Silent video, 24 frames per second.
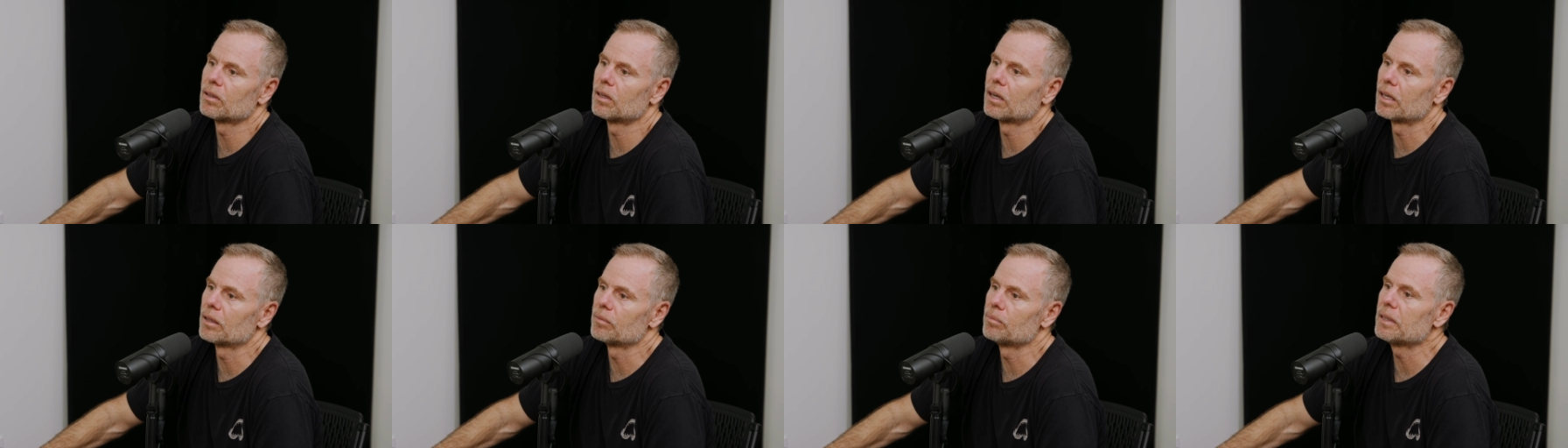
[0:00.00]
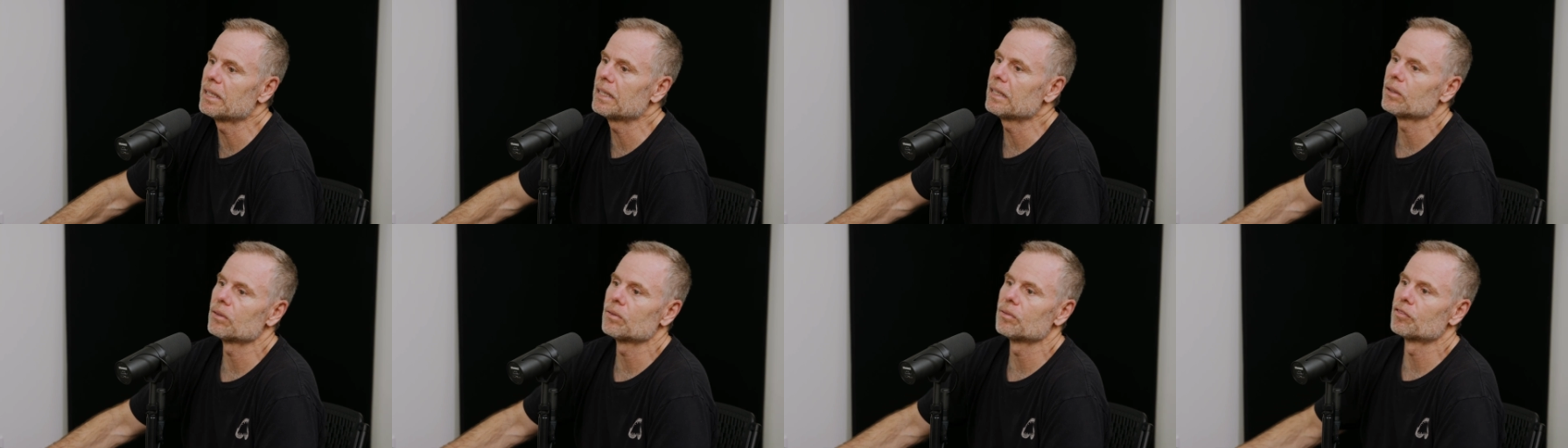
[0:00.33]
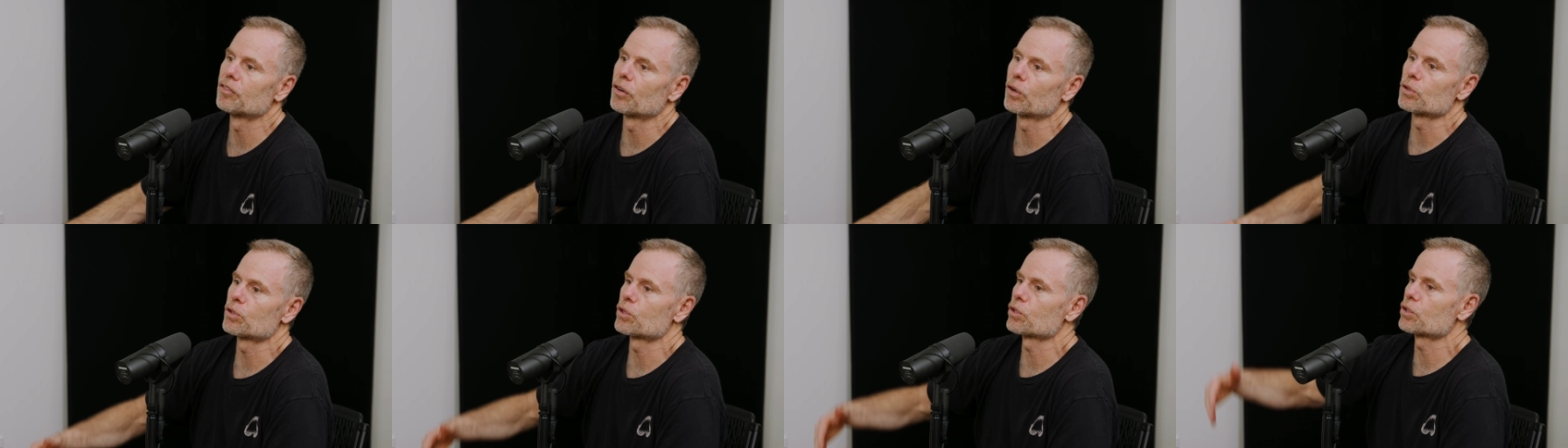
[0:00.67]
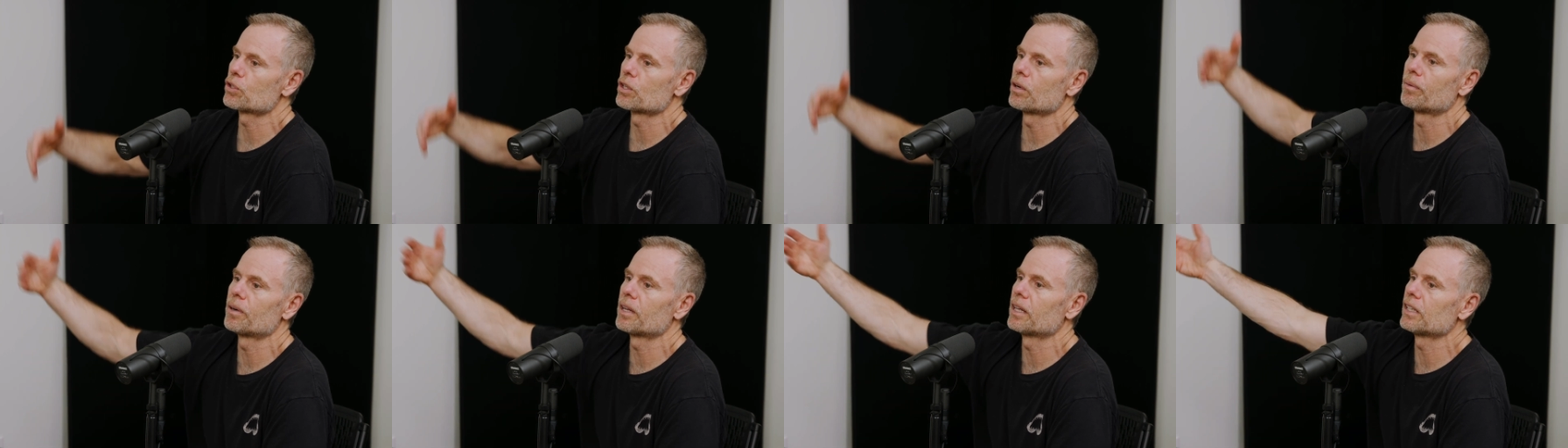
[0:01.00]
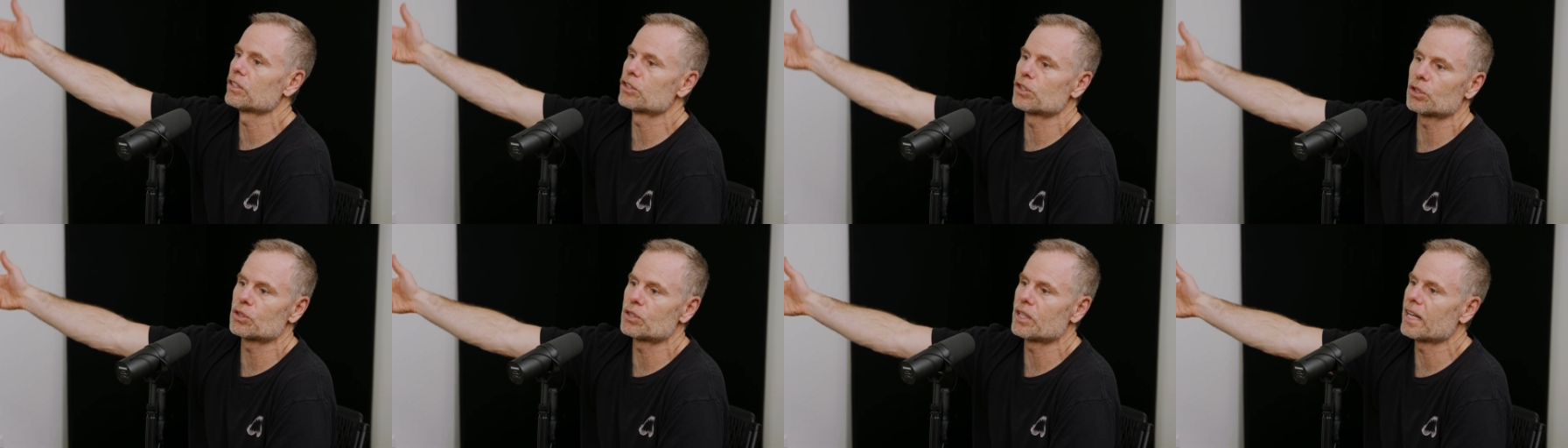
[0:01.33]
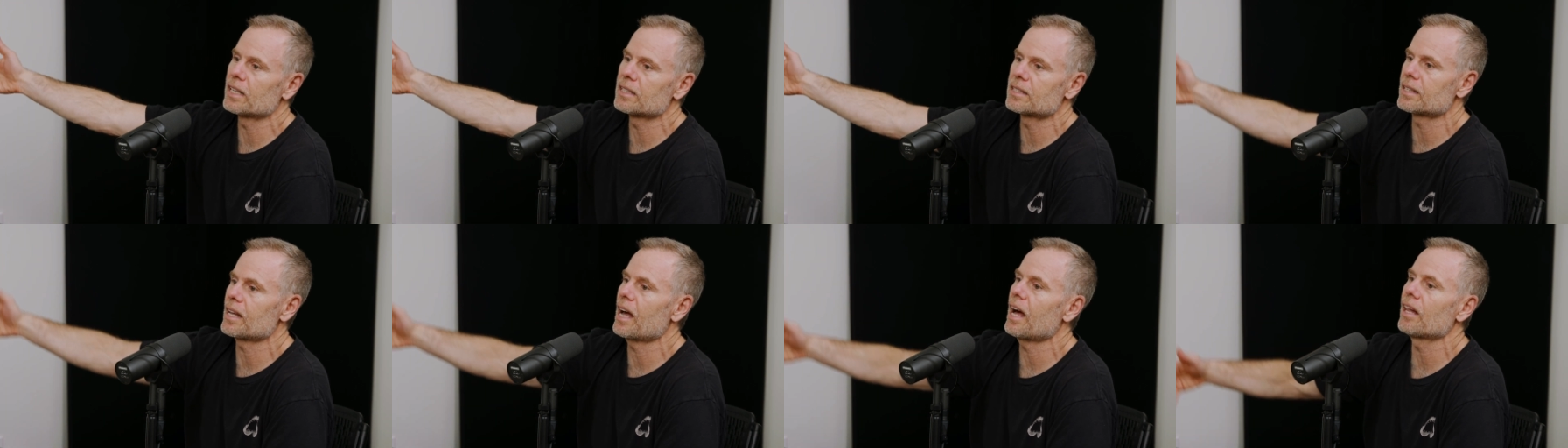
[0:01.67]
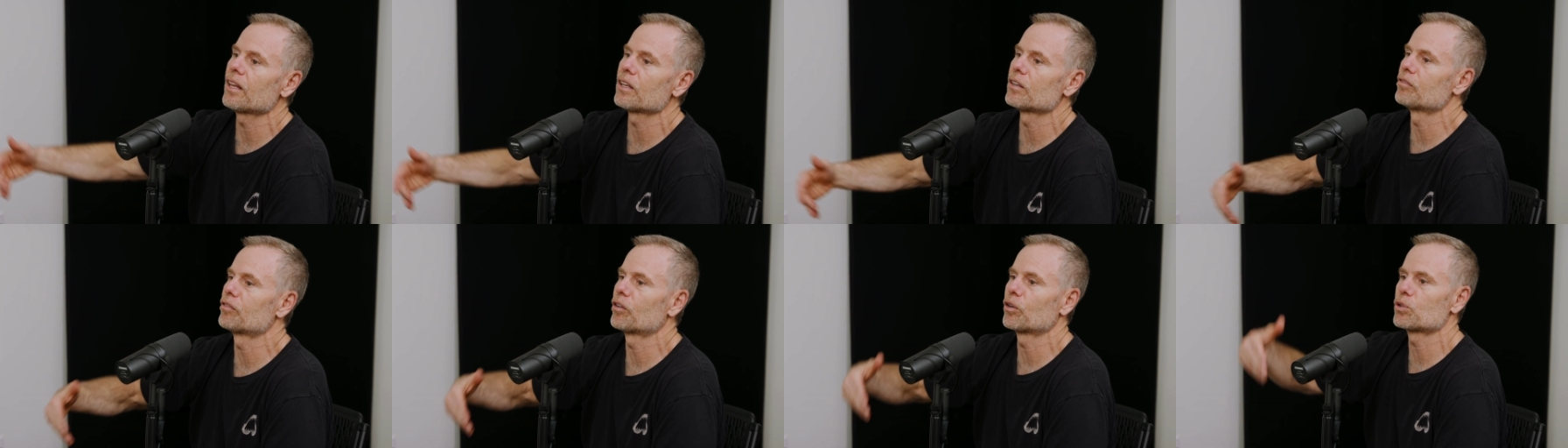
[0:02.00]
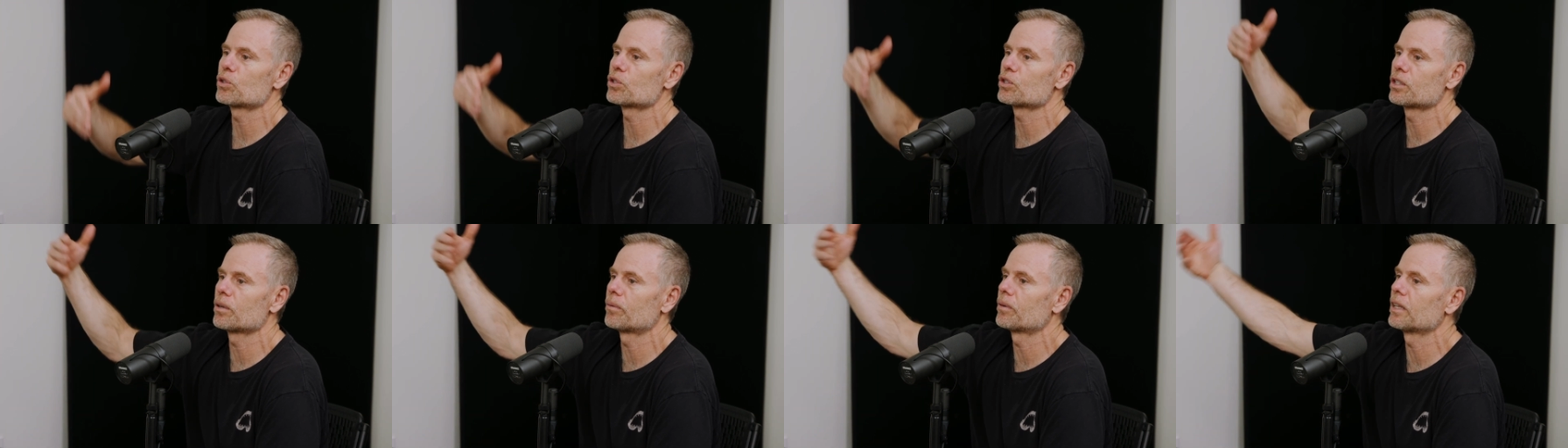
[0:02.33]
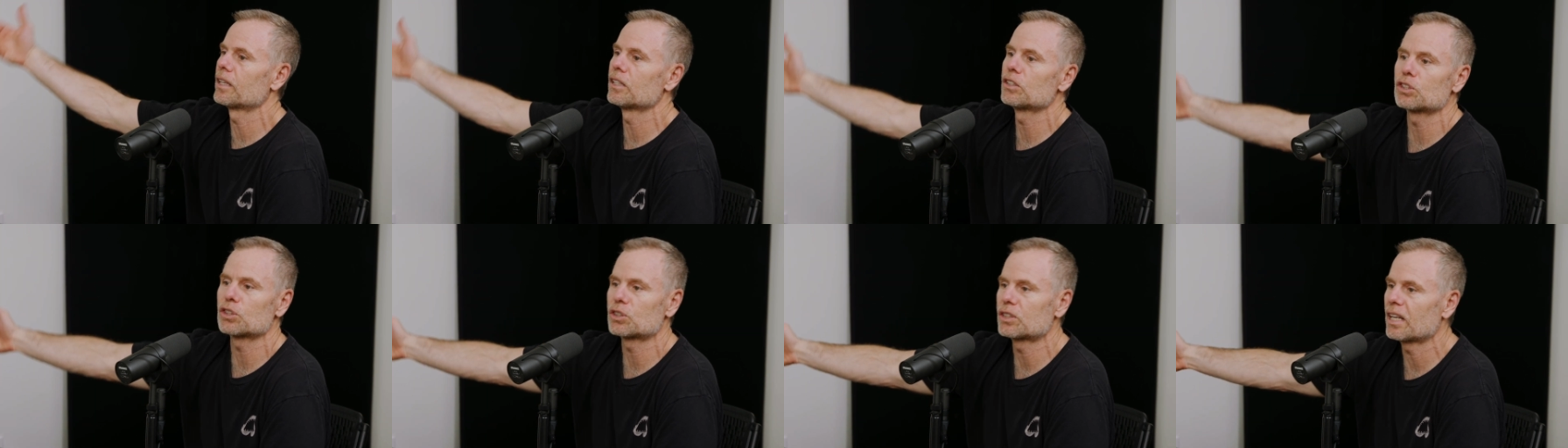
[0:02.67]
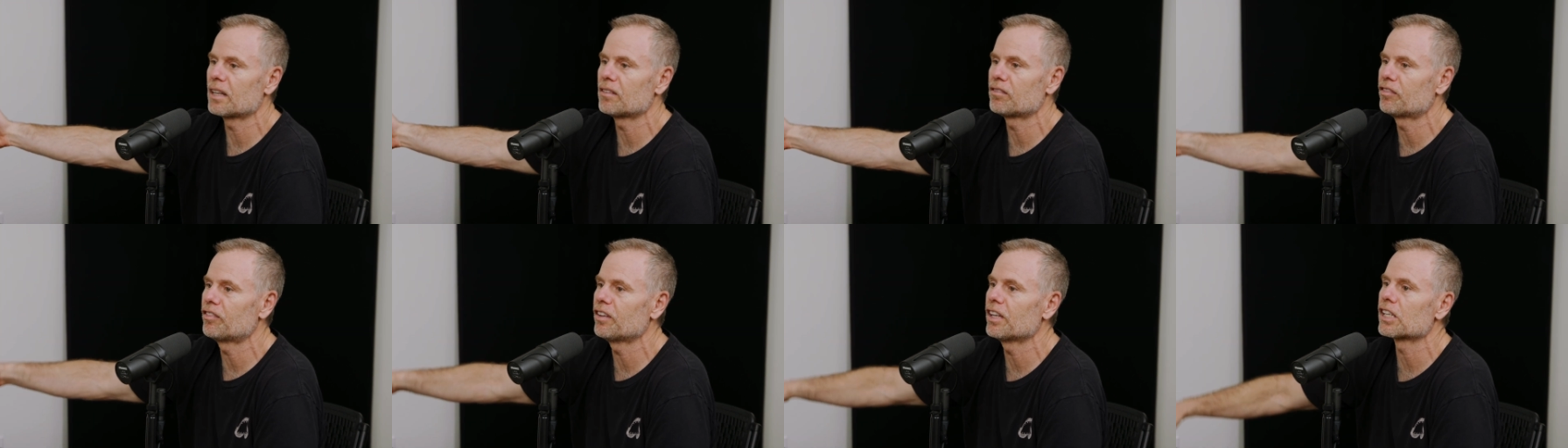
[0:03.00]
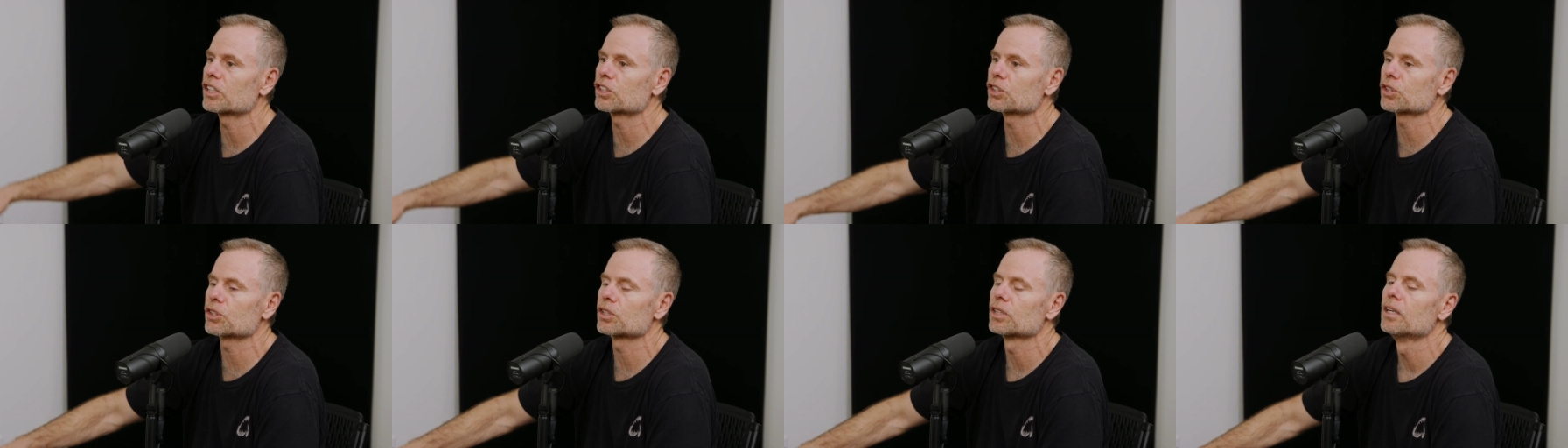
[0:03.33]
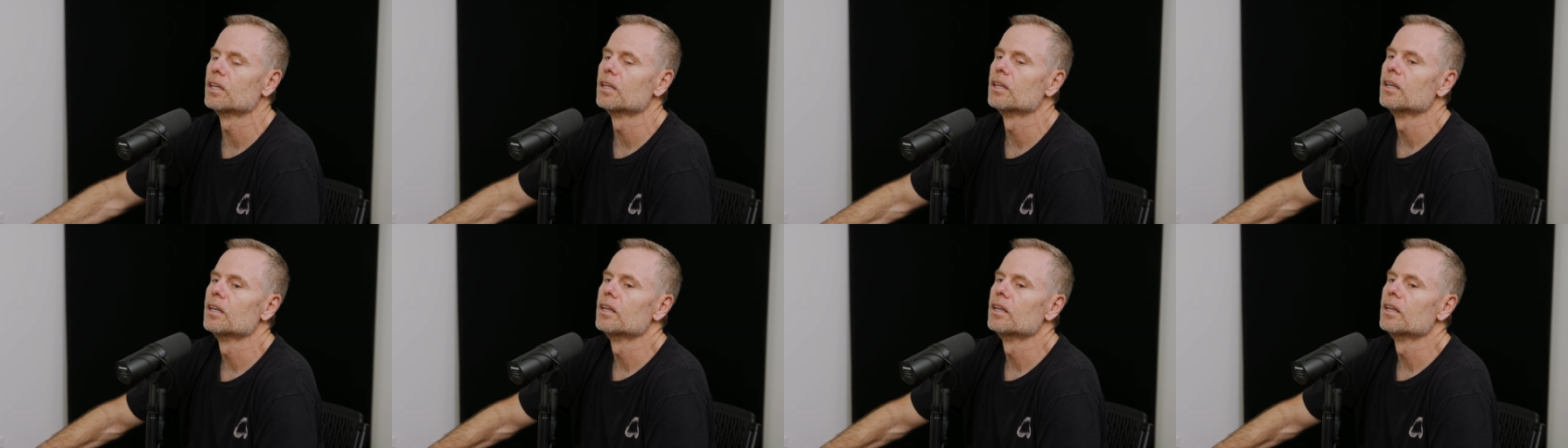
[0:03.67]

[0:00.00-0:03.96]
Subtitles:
on meat versus somebody that just ate salad versus somebody that just ate fish.